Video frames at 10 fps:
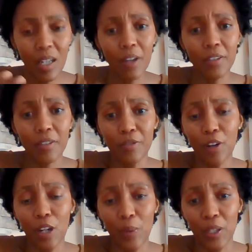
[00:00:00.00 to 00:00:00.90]
lot of
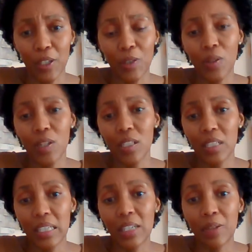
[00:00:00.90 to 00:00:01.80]
following, you know,
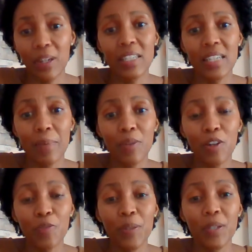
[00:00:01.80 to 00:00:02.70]
a great number
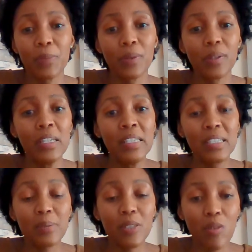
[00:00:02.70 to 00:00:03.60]
of people
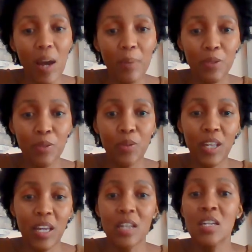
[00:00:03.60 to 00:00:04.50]
subscribe to
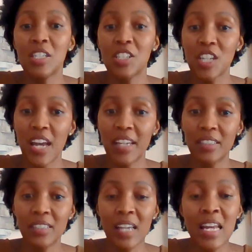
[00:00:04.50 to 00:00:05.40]
their
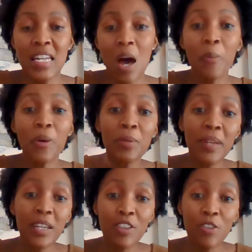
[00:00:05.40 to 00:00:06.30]
channels. Now I'm going to
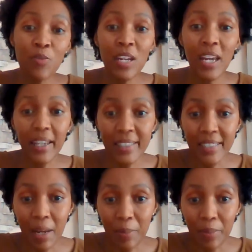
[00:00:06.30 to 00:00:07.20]
make 3
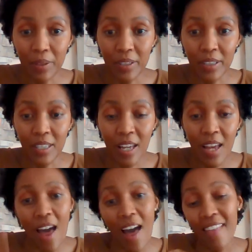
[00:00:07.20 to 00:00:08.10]
examples,
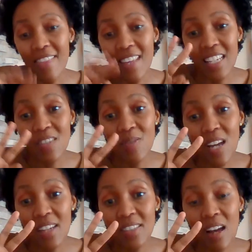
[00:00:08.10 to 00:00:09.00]
and these
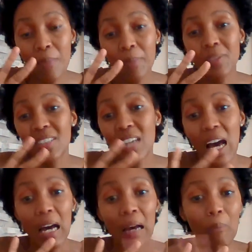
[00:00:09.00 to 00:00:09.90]
3 examples
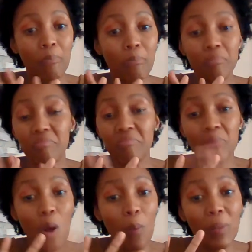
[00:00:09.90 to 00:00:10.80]
are
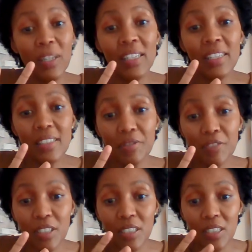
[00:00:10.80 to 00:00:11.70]
completely
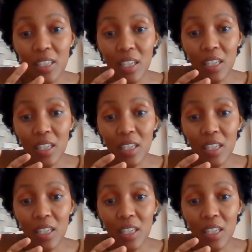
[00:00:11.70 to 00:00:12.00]
different